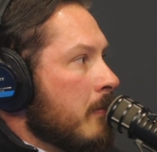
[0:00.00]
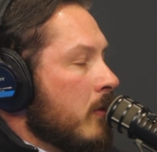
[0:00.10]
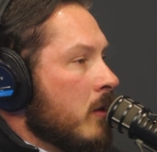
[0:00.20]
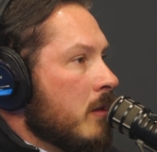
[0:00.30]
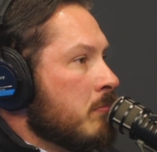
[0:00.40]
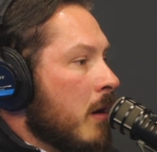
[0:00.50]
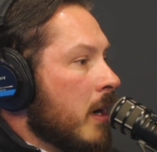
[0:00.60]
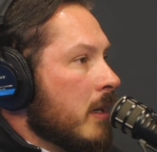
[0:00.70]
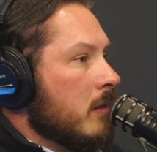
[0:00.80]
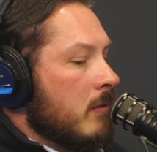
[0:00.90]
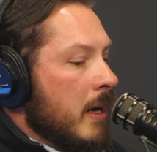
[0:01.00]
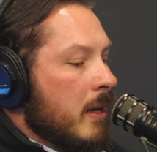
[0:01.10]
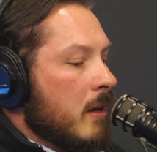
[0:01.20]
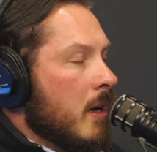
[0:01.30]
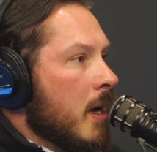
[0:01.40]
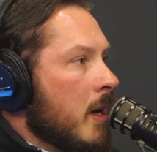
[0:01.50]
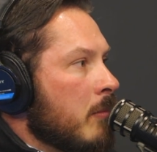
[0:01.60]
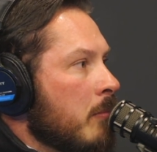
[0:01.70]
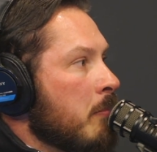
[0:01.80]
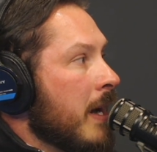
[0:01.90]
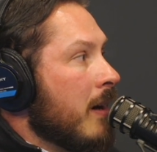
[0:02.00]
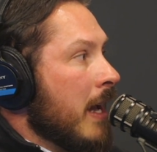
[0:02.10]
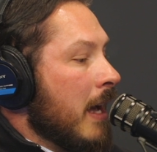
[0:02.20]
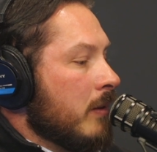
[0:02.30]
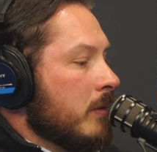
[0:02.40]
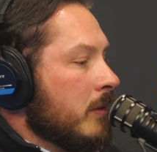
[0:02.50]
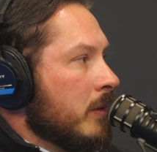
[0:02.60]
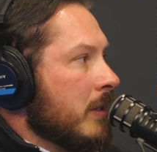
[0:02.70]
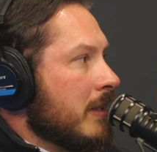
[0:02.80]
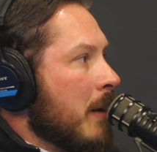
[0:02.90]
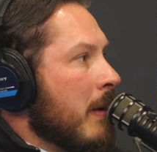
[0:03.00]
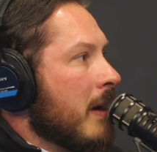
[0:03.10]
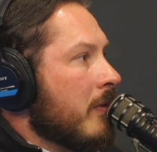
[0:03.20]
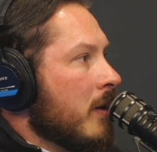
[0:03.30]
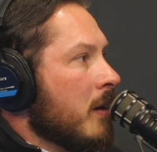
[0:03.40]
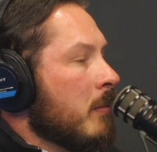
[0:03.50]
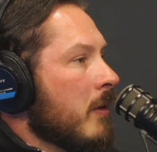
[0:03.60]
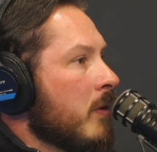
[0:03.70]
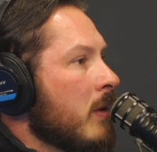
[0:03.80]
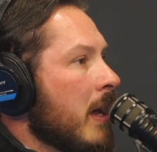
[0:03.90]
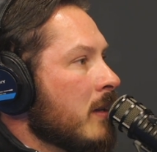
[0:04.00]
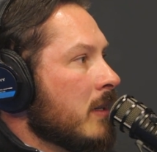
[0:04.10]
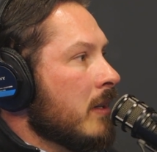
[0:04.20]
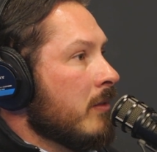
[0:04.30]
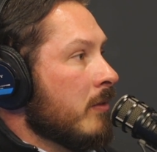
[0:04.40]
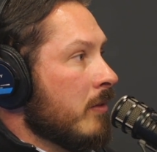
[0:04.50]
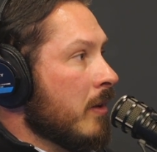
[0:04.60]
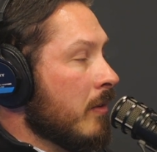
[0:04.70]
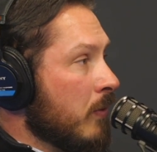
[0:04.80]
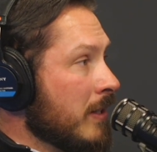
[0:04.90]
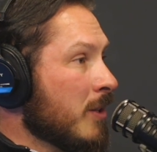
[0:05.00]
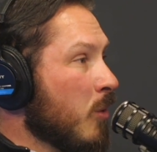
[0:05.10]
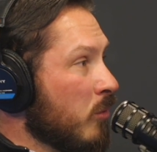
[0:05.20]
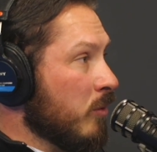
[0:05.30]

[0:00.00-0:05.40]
you just burn it, right? Marriott just got back from a few days in freezing cold